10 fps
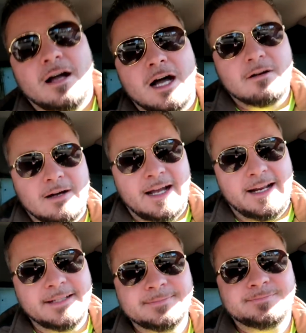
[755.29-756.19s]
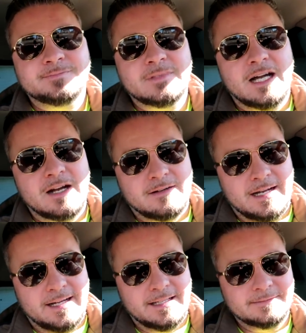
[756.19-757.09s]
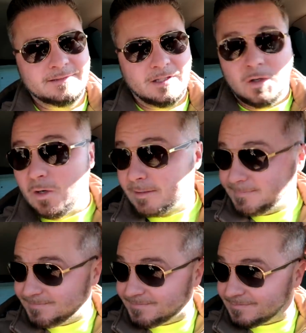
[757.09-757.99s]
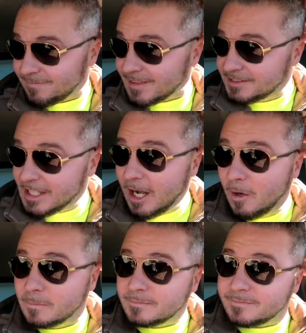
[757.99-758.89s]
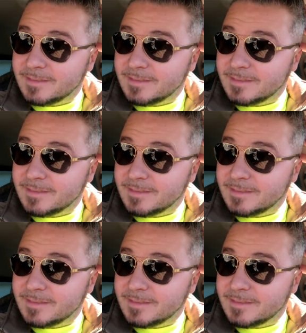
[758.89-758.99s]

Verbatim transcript: All righty. All righty. Lord. So...